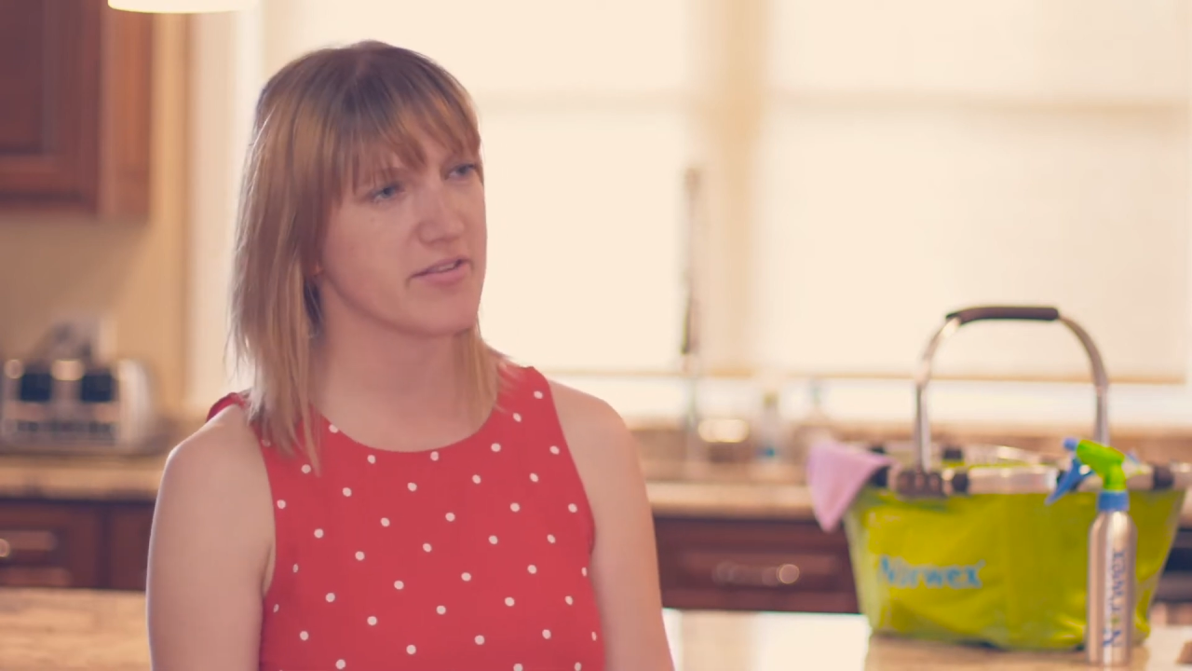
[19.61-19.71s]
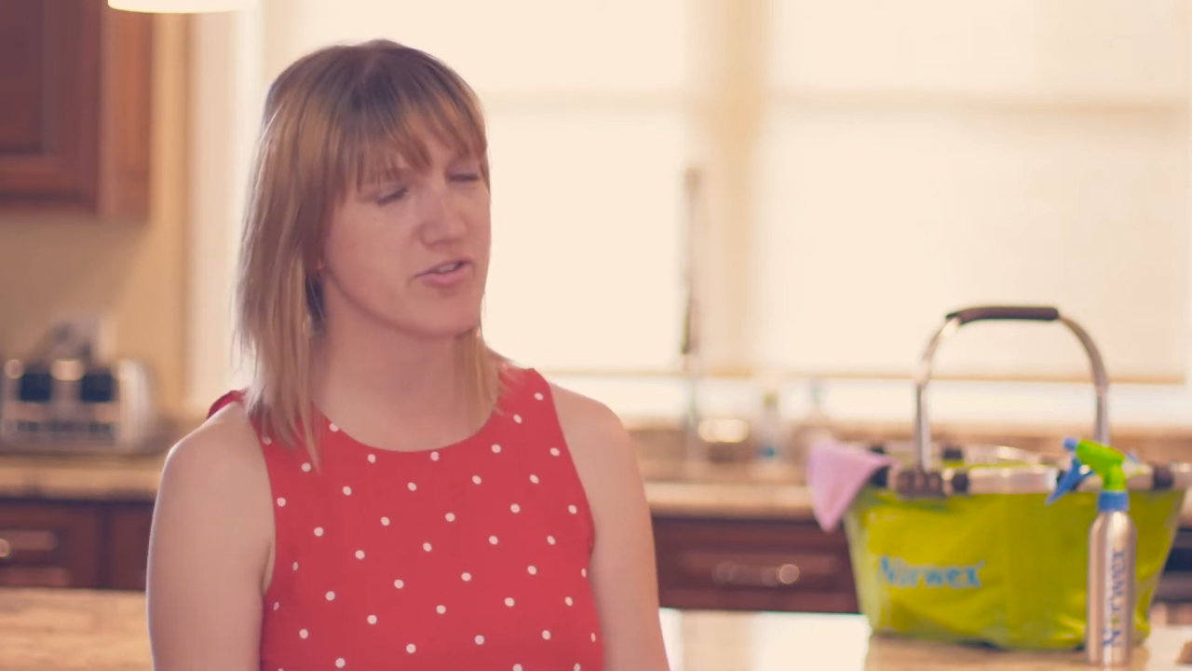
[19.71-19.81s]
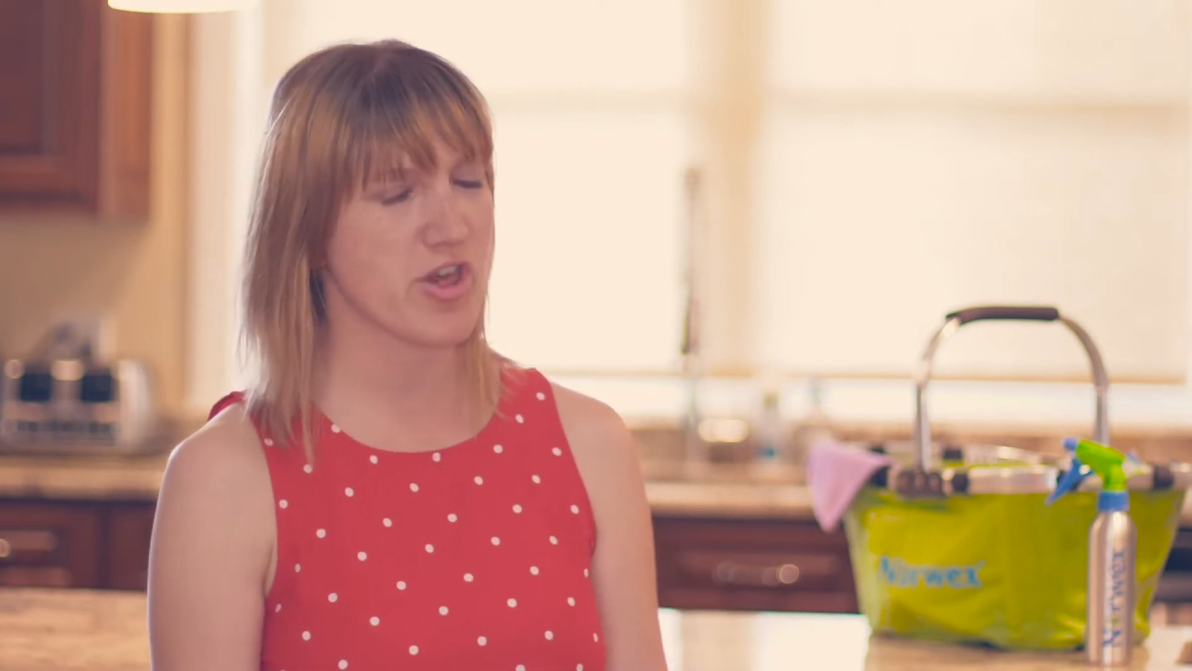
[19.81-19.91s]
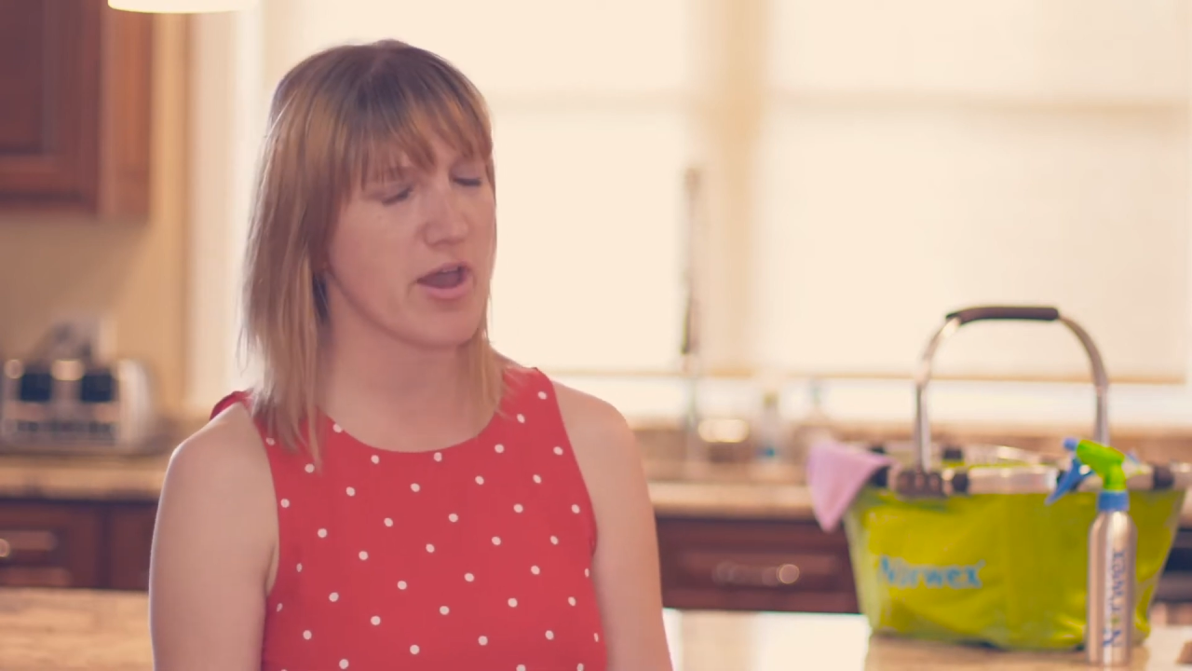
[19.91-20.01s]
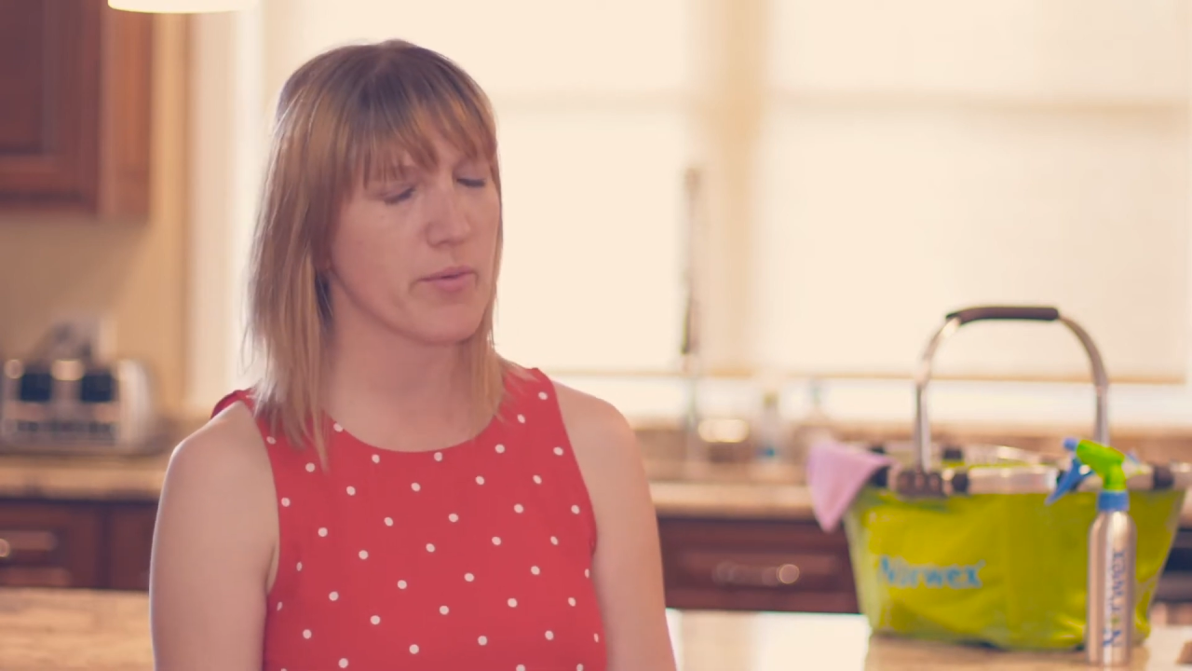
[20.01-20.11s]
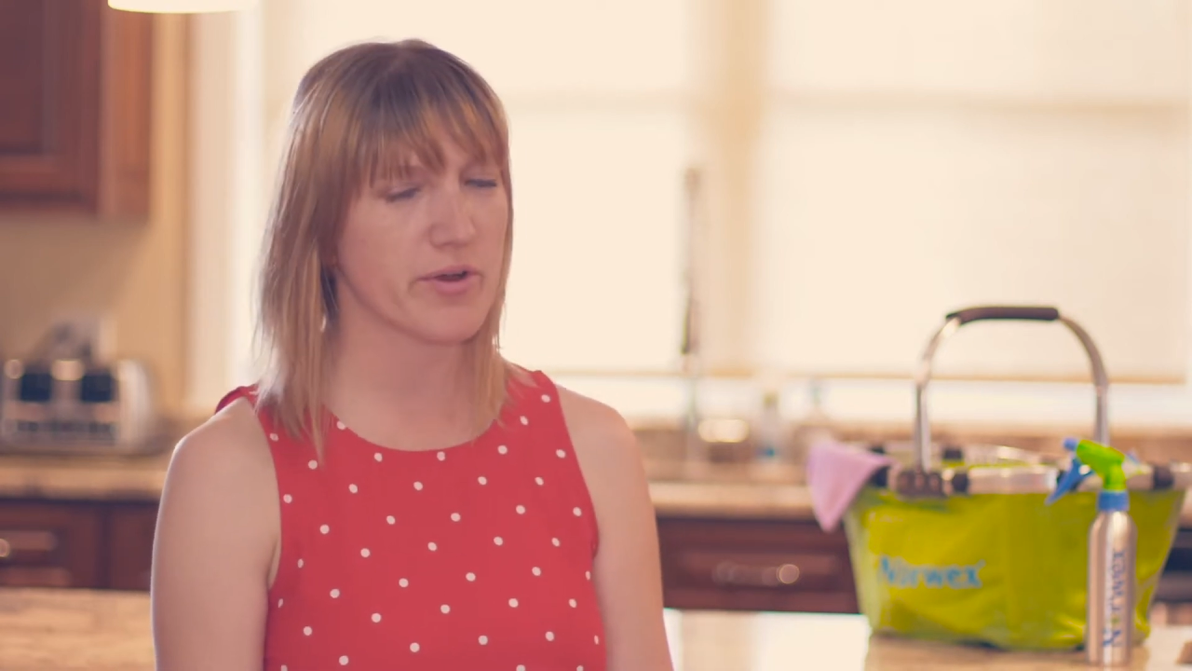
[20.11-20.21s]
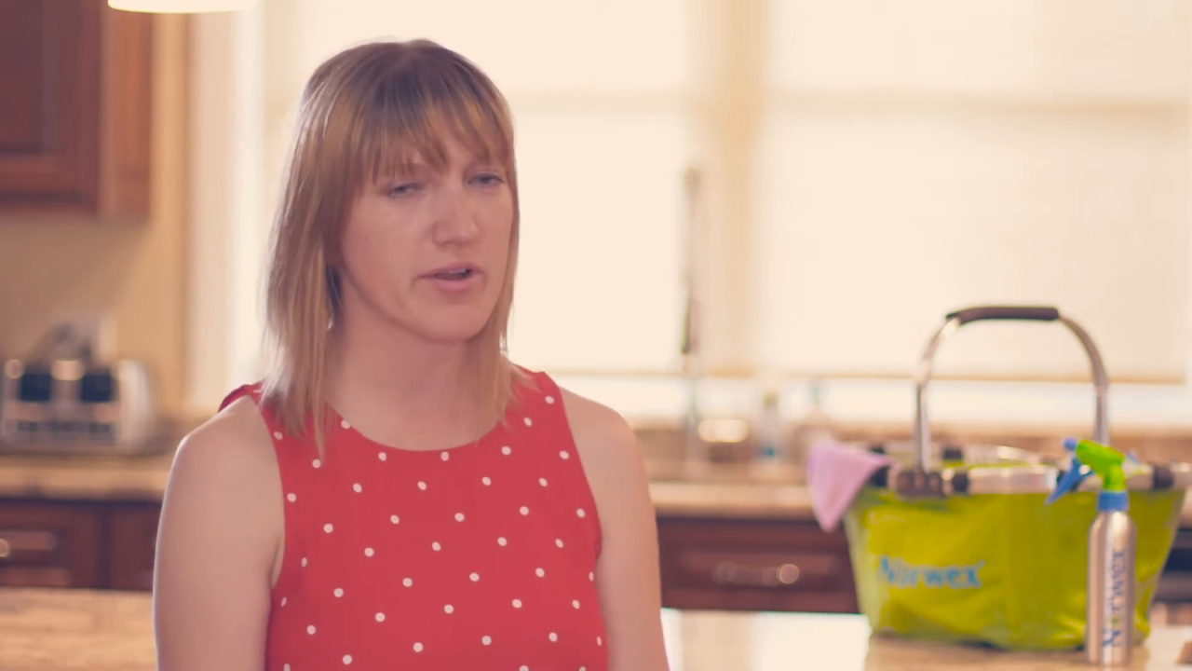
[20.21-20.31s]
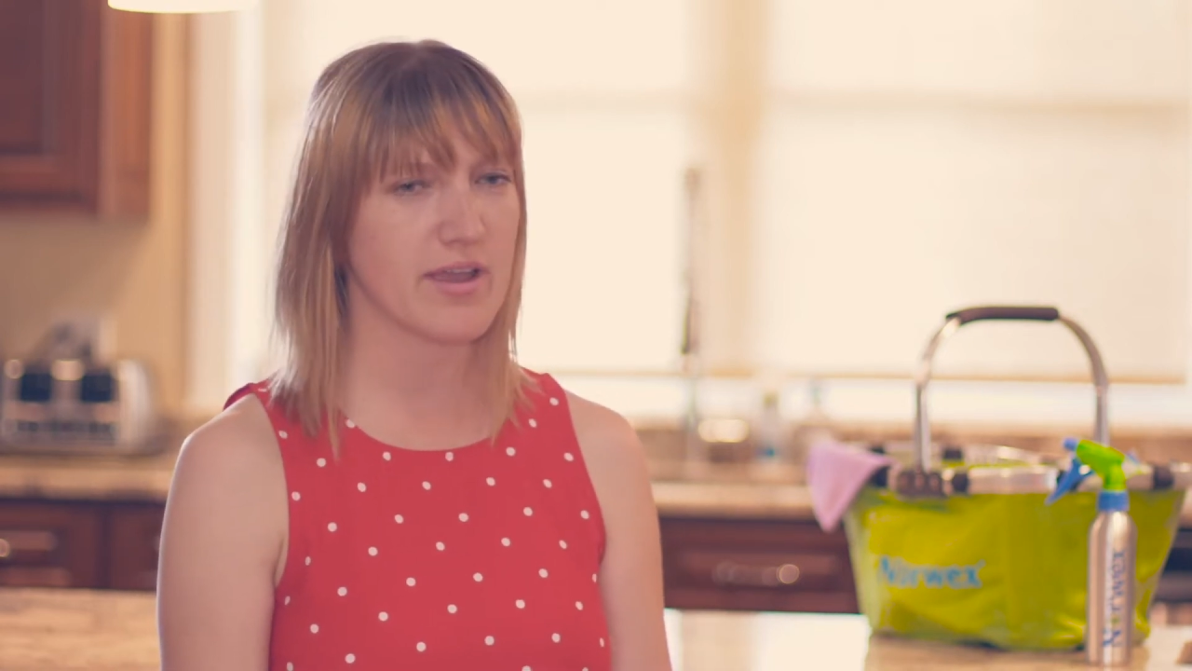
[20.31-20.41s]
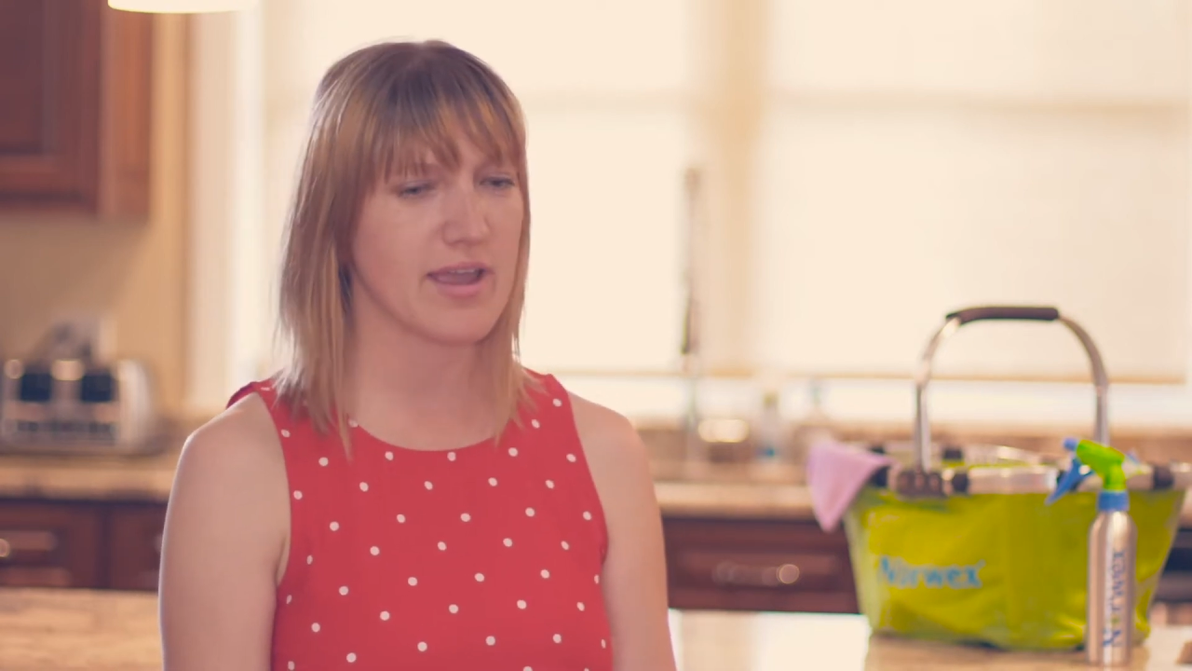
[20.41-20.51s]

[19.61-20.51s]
of the shower.